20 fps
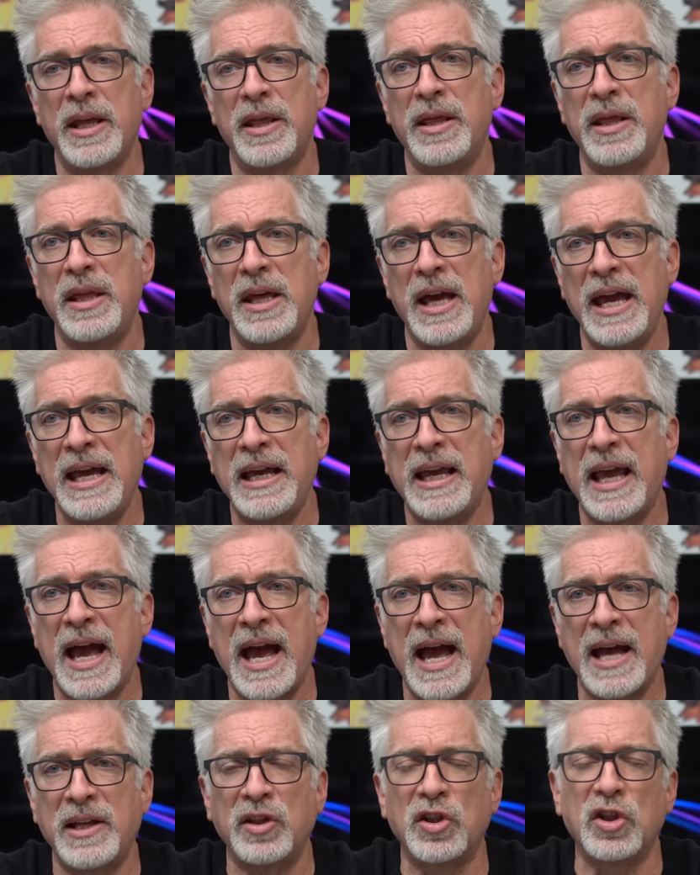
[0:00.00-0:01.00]
They
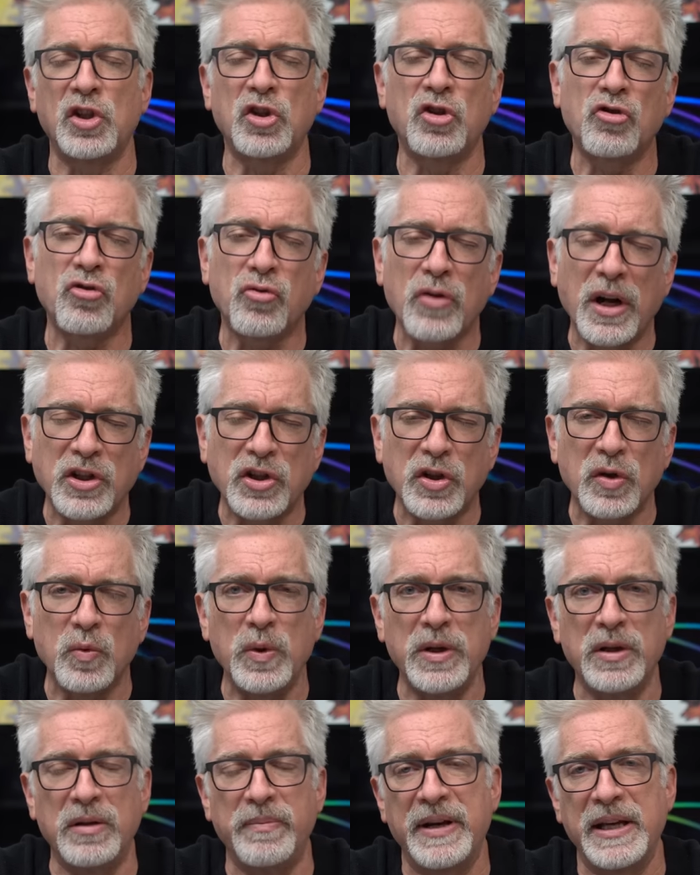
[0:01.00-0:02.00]
can stretch the
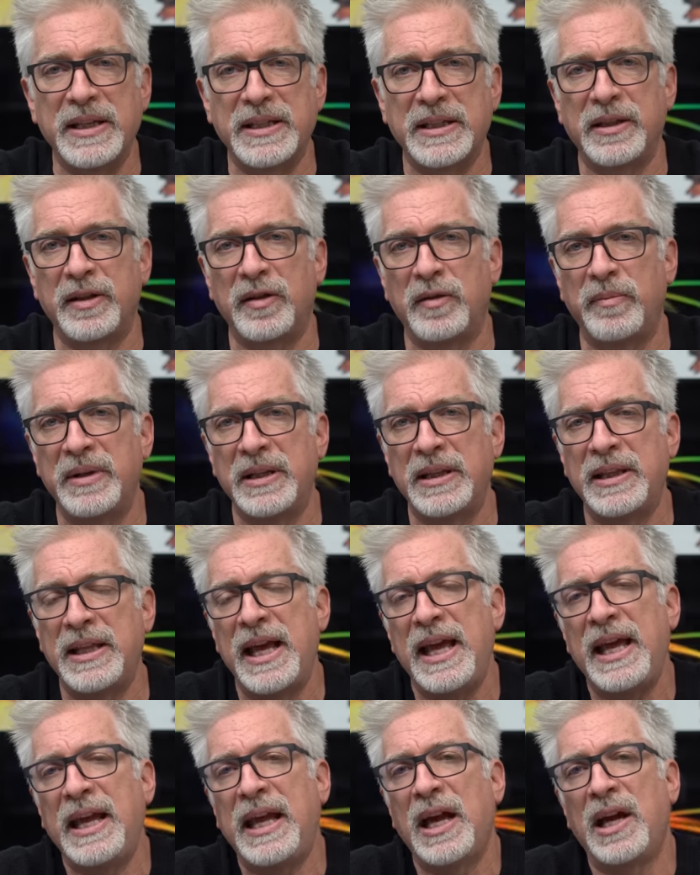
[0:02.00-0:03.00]
wheelbase a little bit.
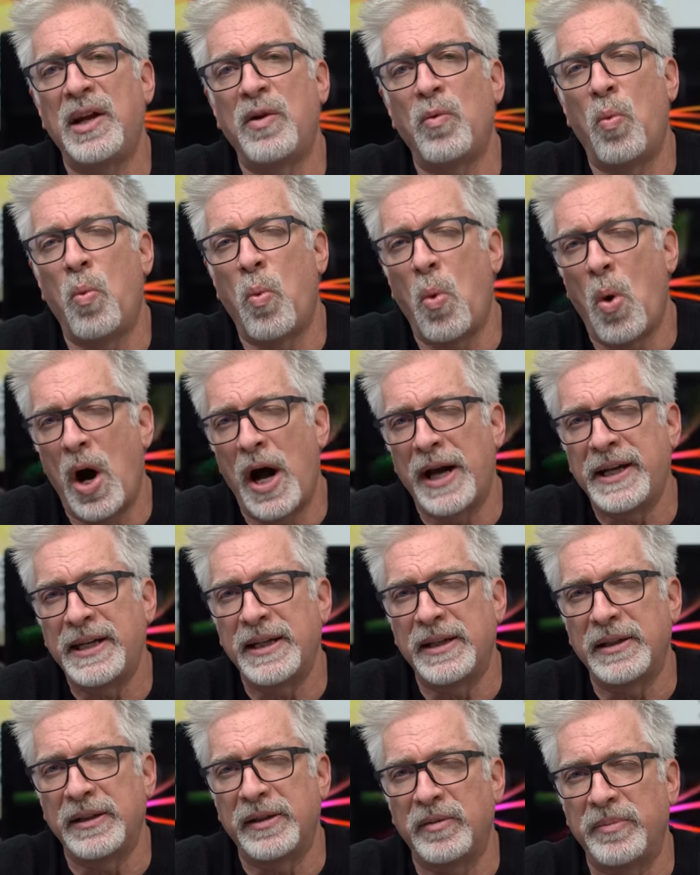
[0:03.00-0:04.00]
They can widen
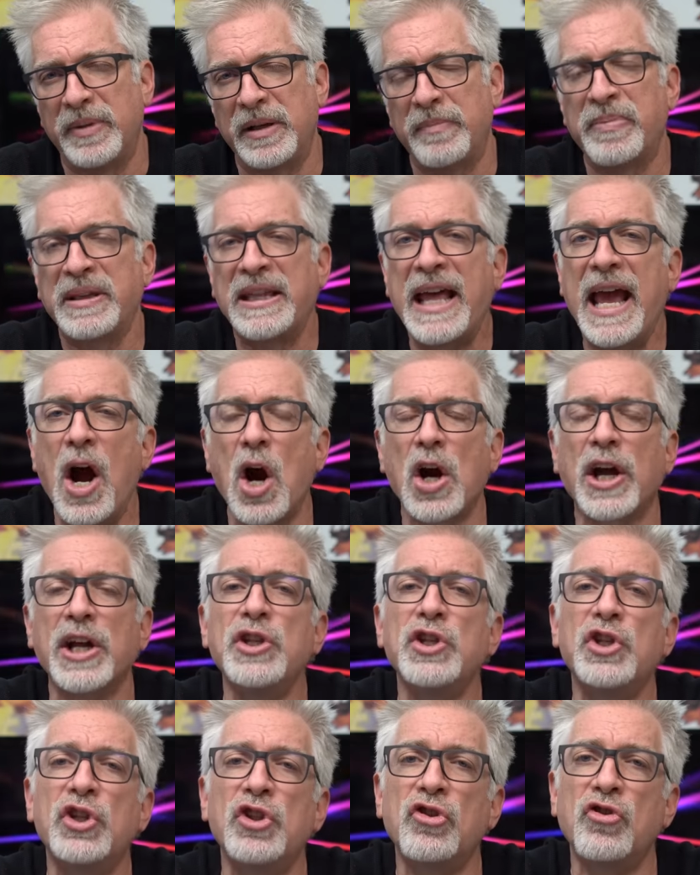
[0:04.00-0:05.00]
it a little bit. But they are
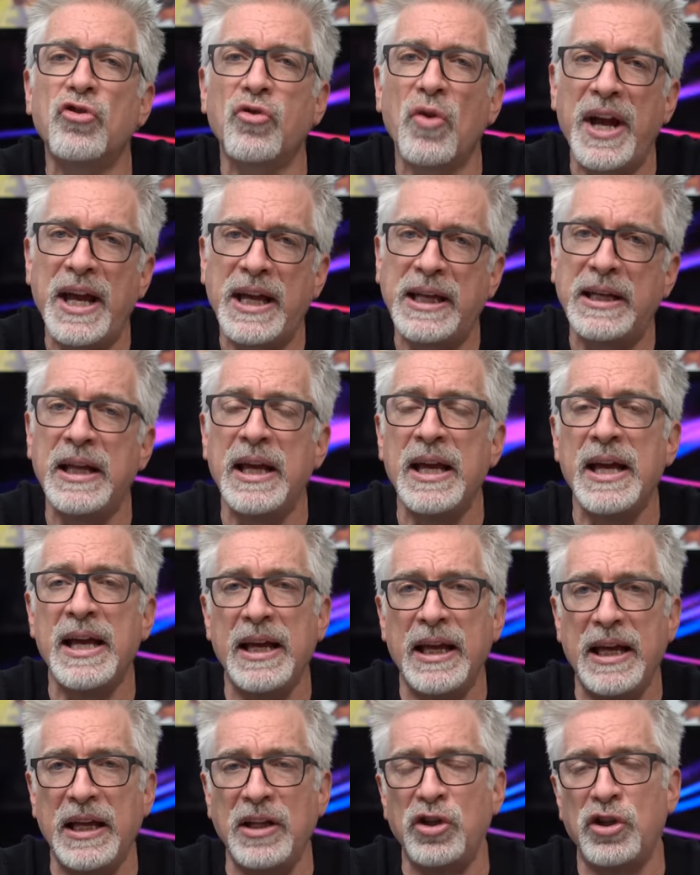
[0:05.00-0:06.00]
constrained
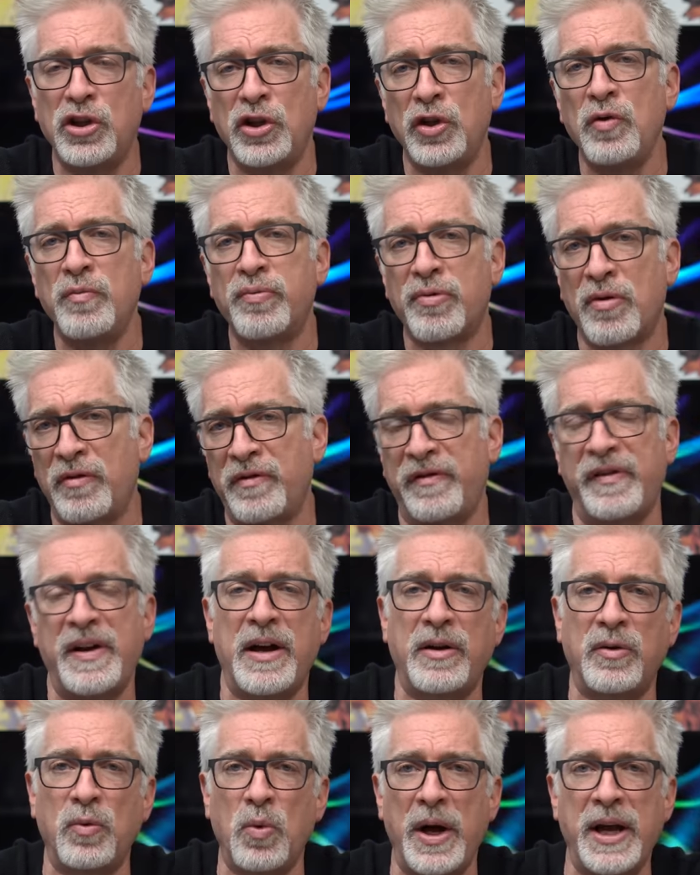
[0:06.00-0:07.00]
in two
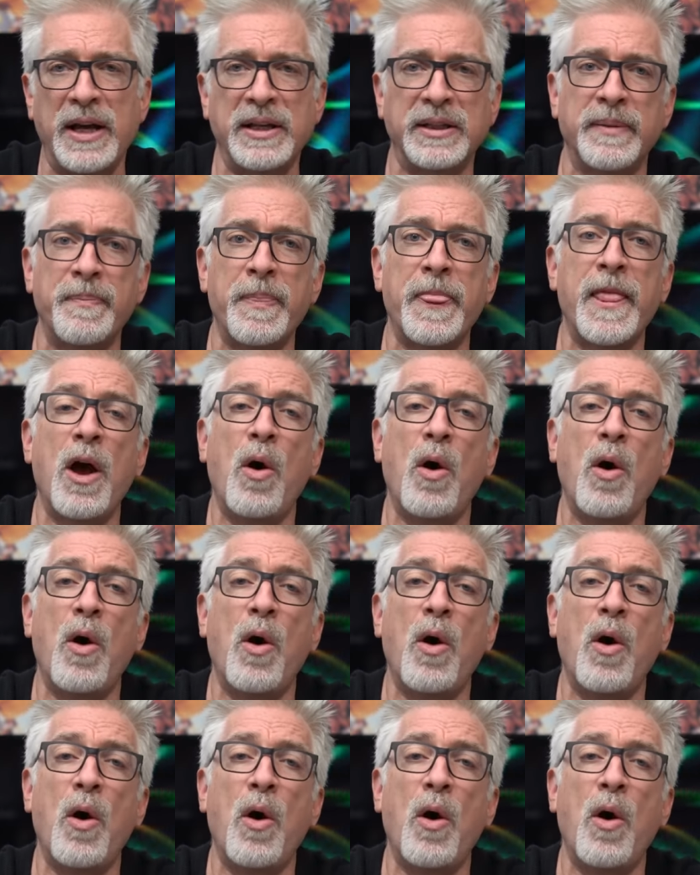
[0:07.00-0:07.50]
profound ways.